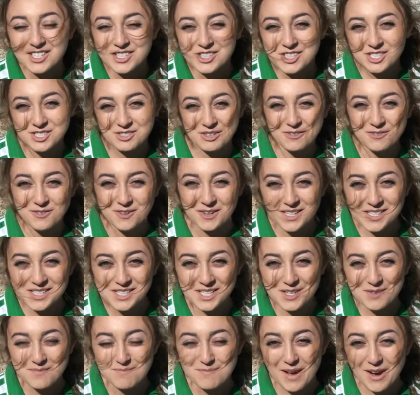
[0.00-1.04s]
She is referring
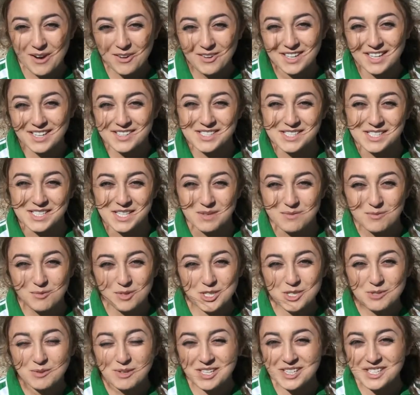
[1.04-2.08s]
to Mount Gerizim,
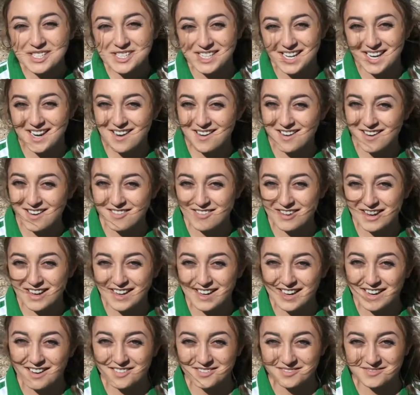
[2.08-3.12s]
which we are standing on right
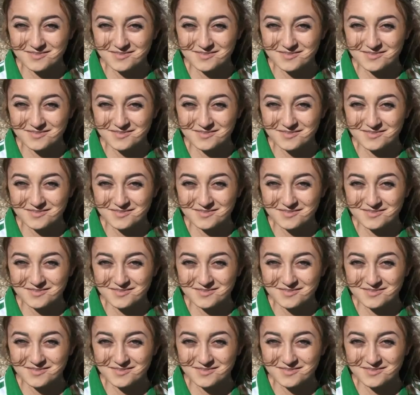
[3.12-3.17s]
now.